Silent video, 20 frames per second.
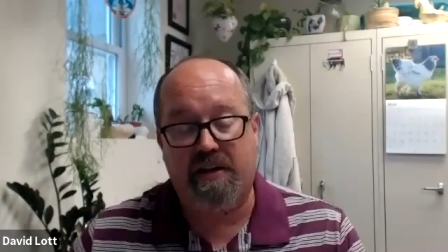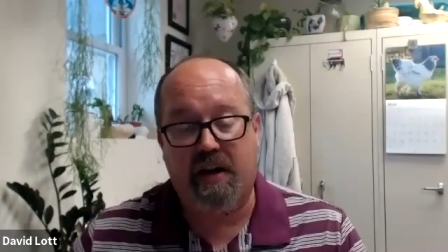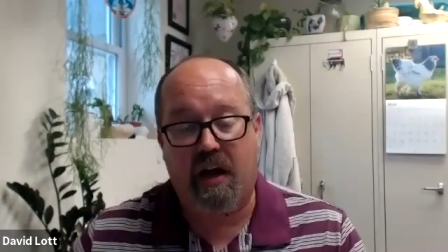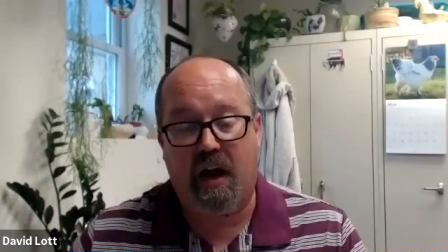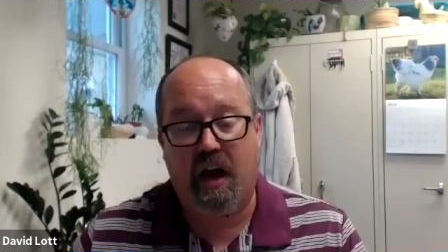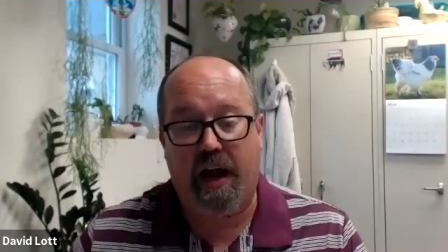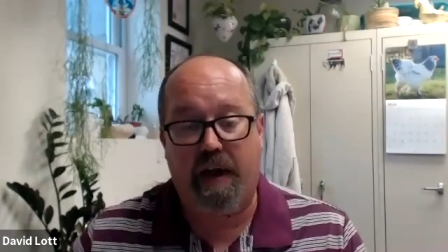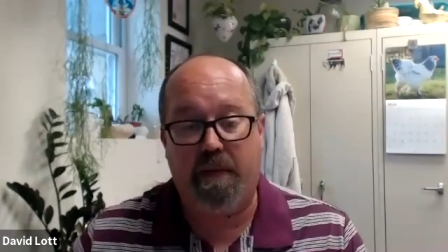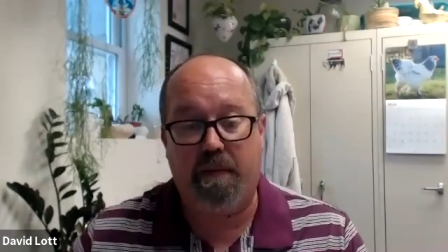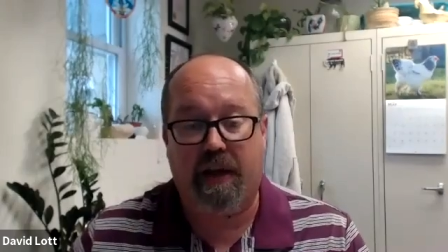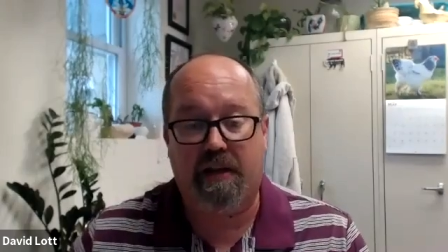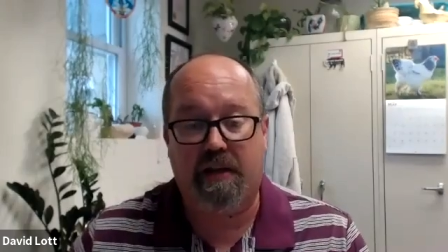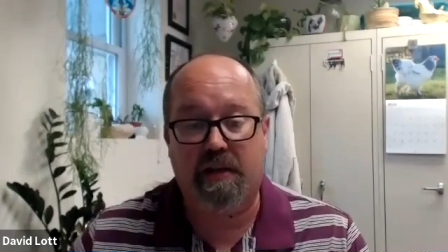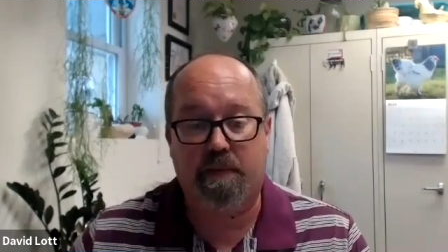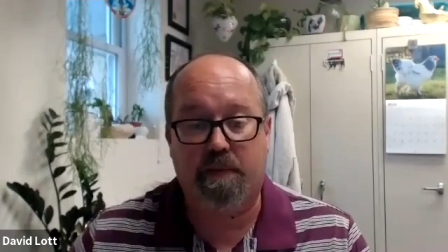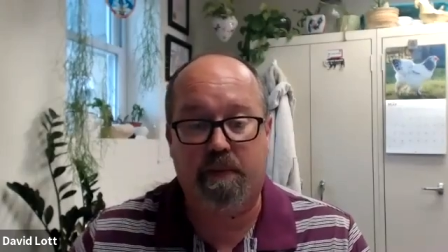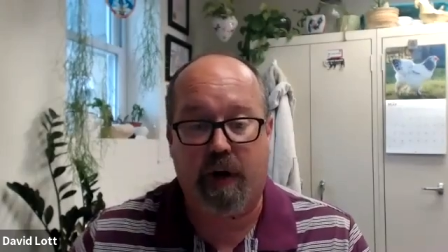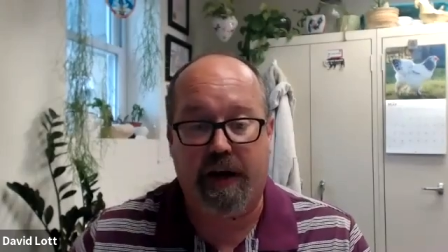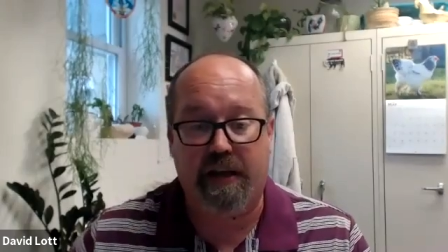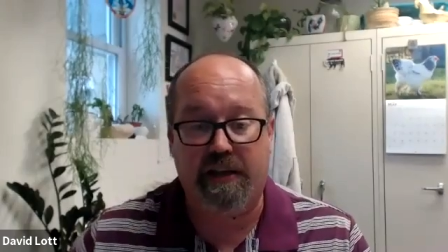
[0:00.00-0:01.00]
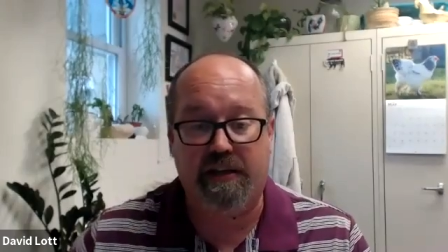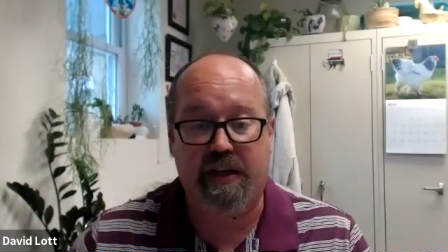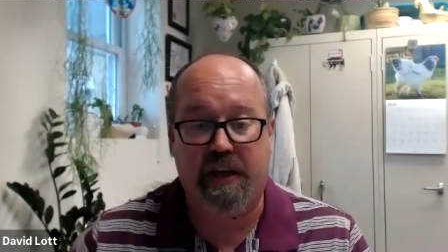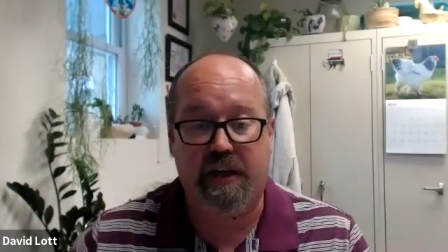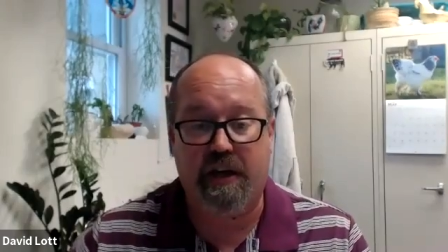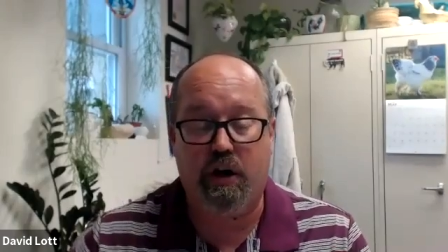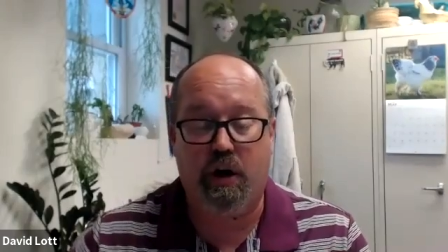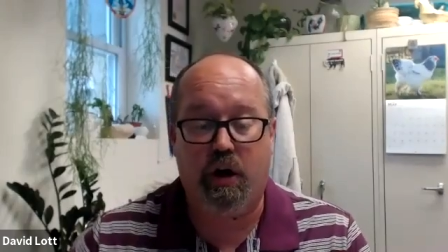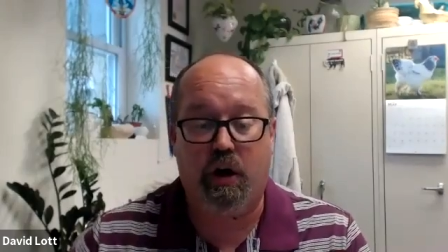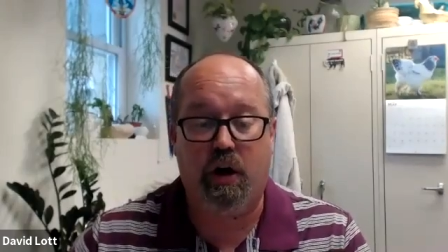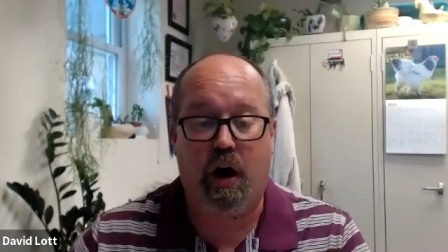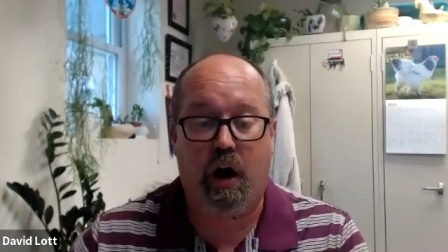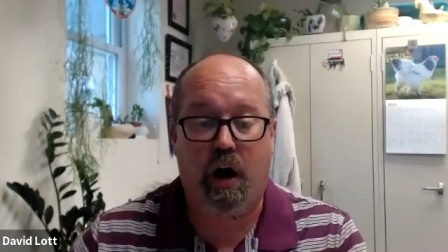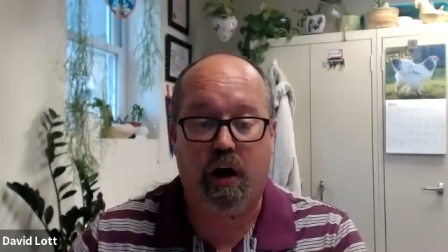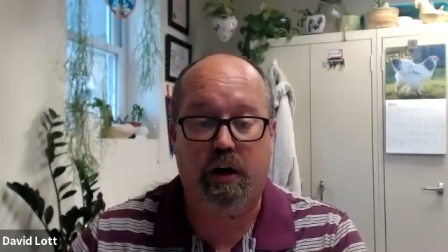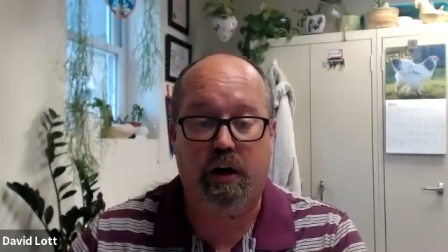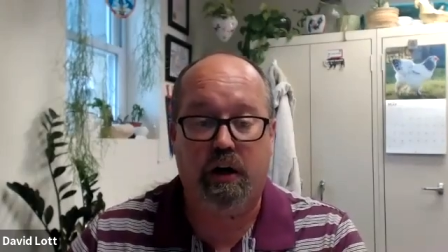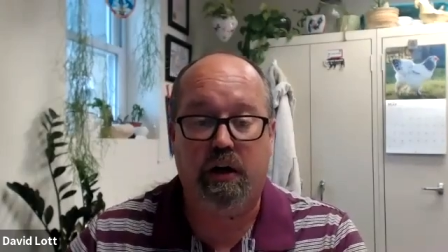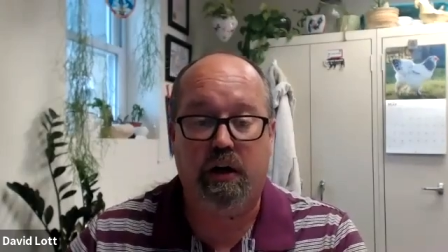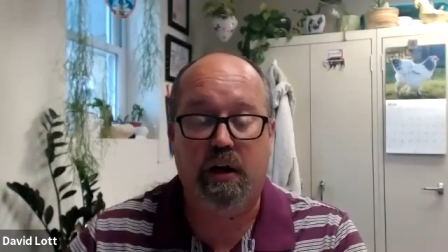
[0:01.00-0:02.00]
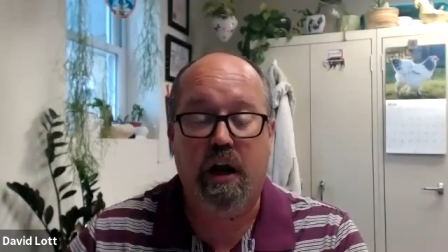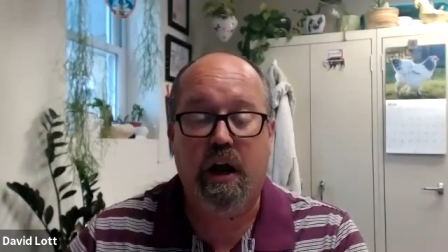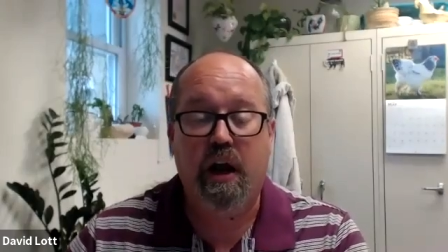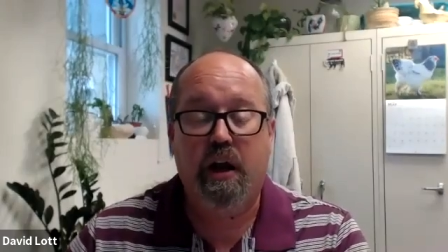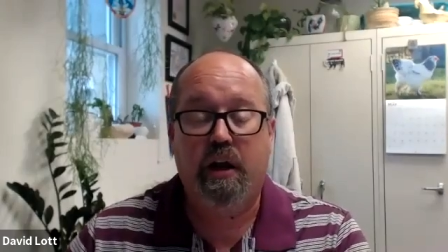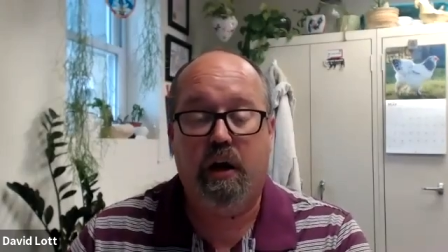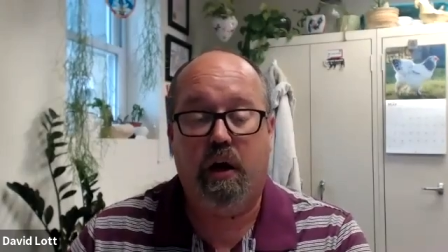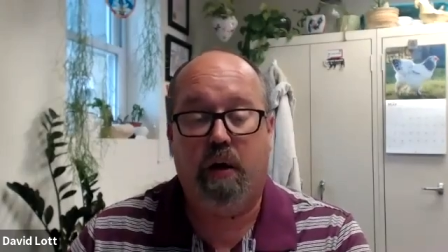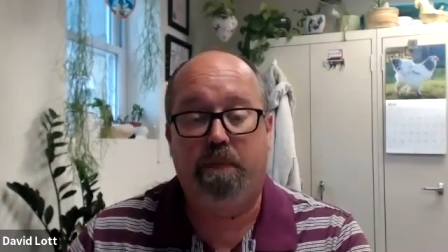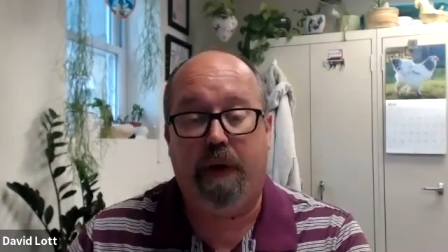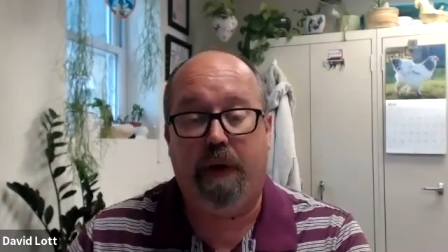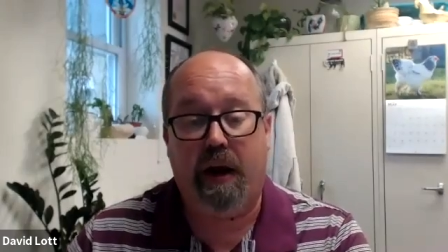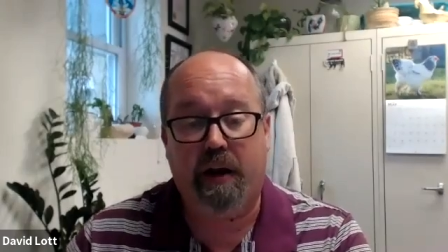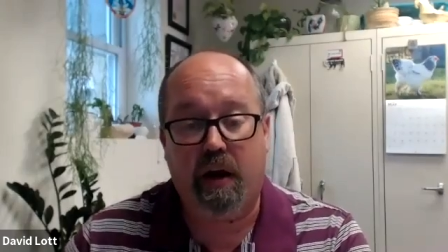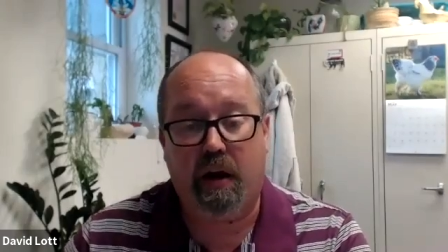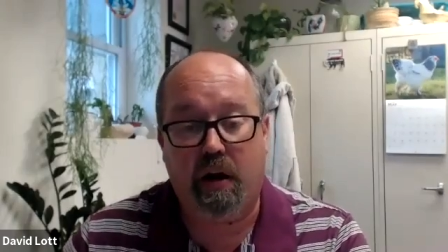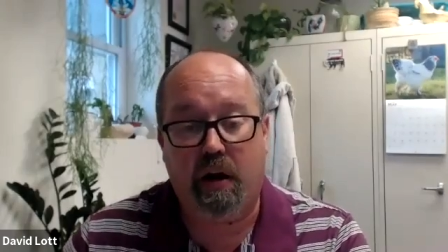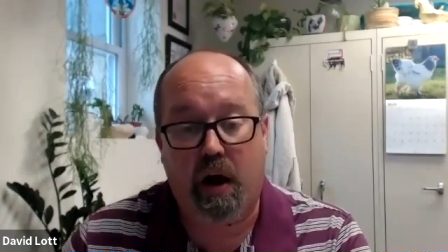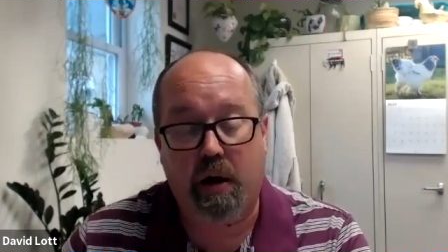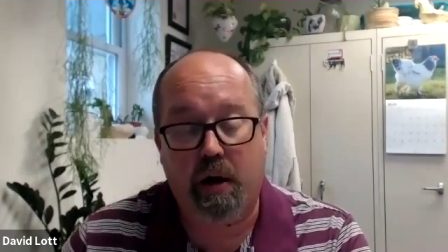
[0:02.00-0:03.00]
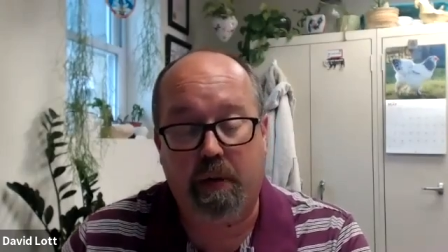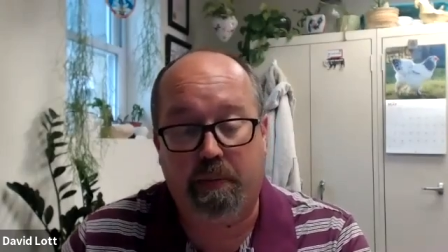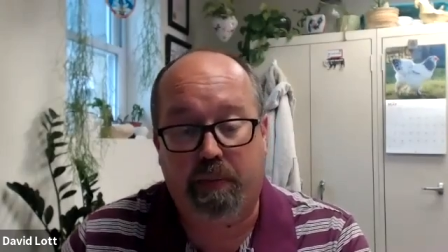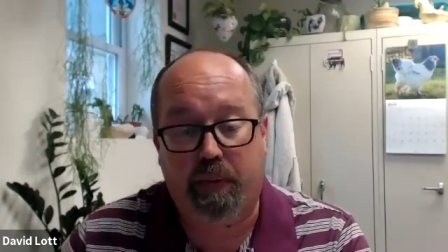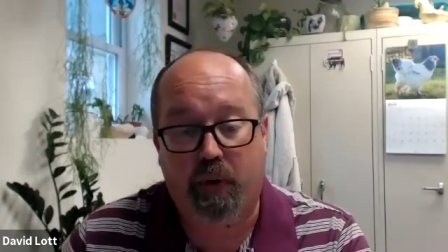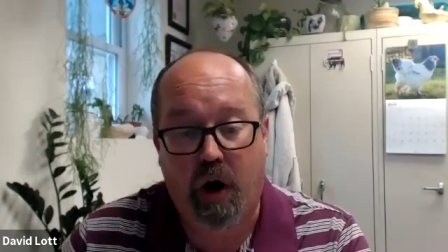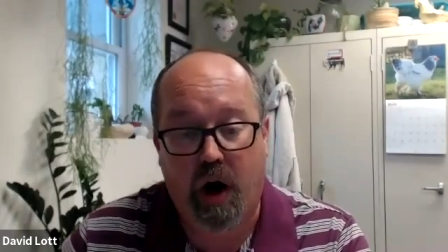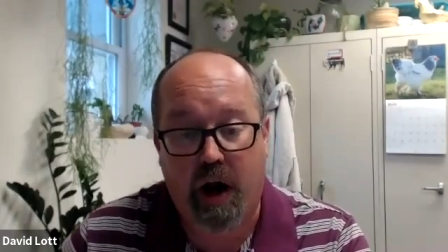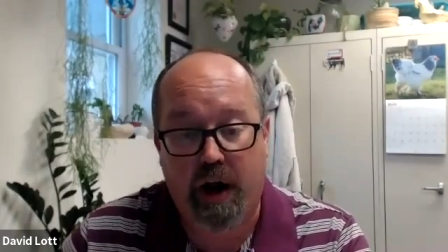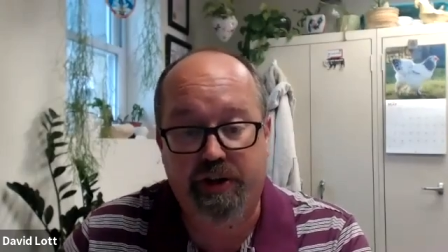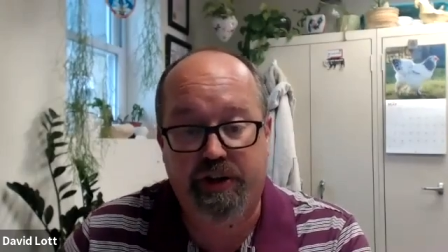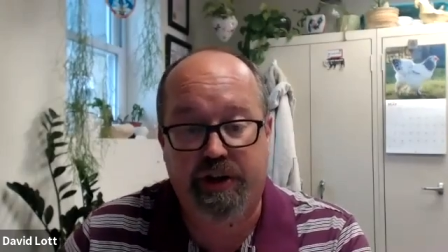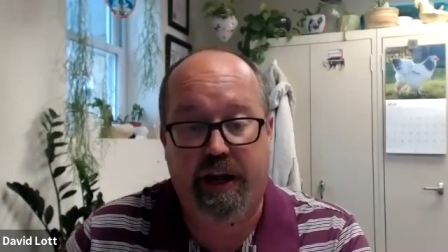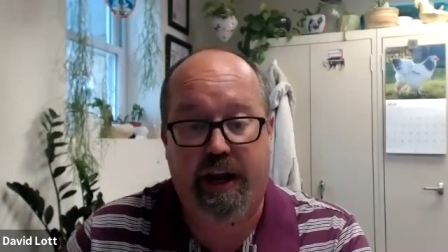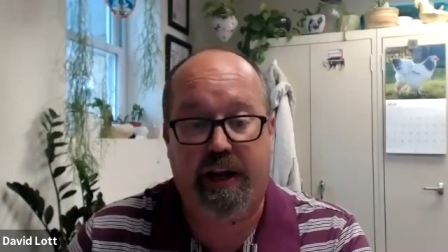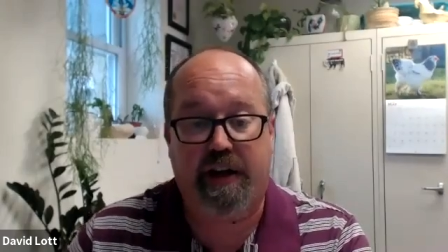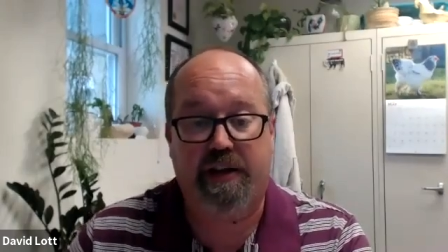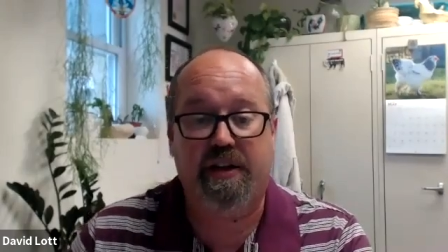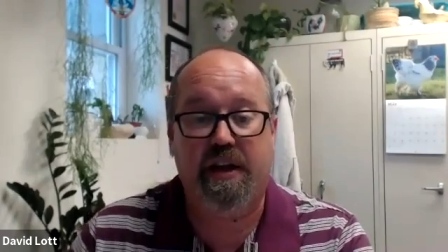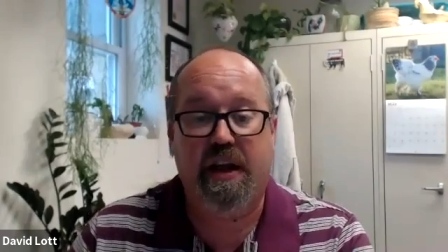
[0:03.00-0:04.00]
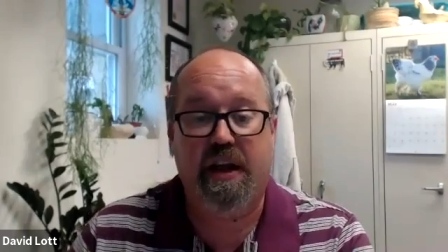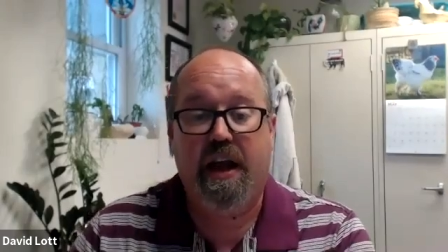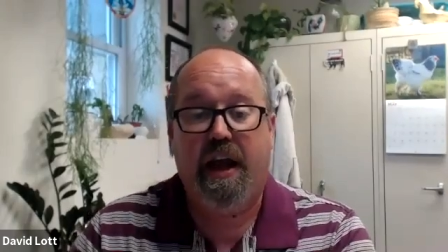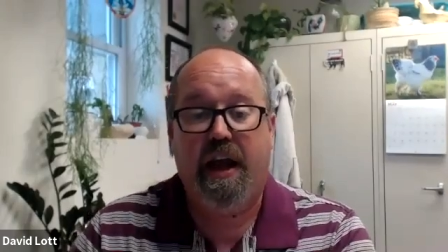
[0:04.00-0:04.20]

time experiencing your garden, your bucket garden projects.